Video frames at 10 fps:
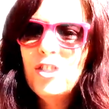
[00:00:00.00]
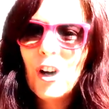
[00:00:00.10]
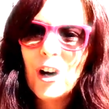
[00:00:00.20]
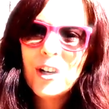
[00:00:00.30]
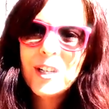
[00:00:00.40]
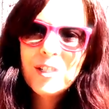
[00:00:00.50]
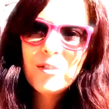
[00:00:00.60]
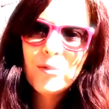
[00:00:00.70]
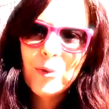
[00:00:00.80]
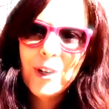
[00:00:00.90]
dark
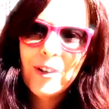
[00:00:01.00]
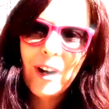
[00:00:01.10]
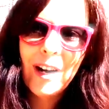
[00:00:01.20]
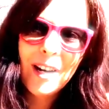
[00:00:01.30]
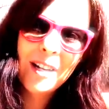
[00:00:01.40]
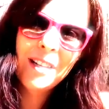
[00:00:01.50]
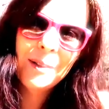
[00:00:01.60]
and dreary,